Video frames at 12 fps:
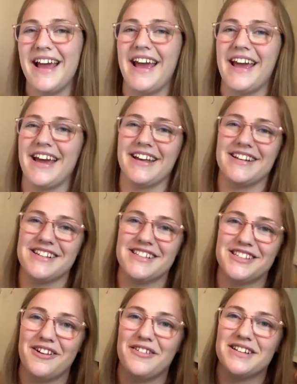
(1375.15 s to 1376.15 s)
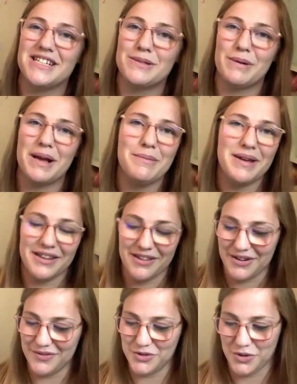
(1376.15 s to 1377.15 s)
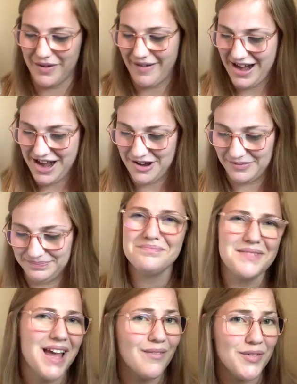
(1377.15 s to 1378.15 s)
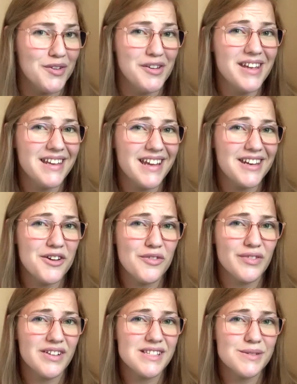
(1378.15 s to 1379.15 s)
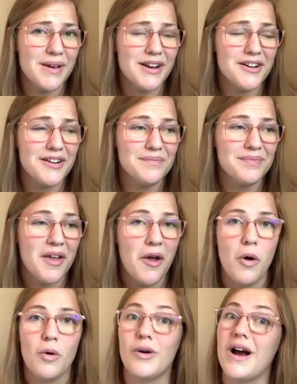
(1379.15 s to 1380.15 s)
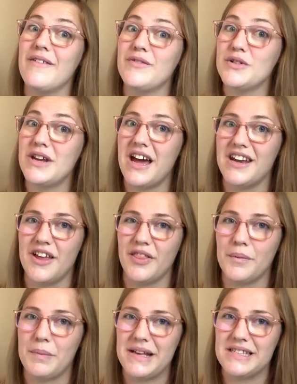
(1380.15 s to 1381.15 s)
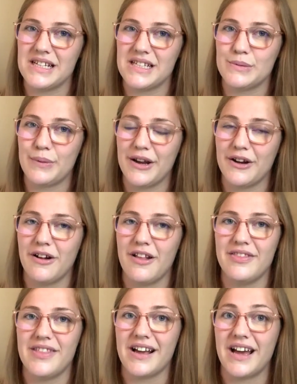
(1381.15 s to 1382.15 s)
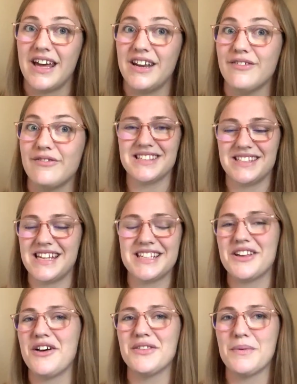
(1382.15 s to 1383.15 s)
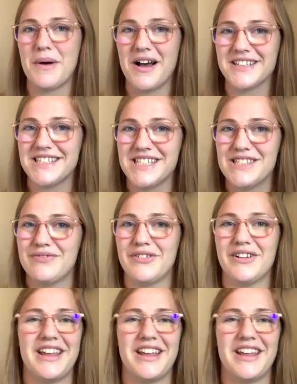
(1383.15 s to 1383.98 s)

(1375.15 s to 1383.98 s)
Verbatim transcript: And so it's just bringing me a lot of joy right now you knit a no frill sweater? Or have you knit another basic sweater that kind of ticks all the boxes for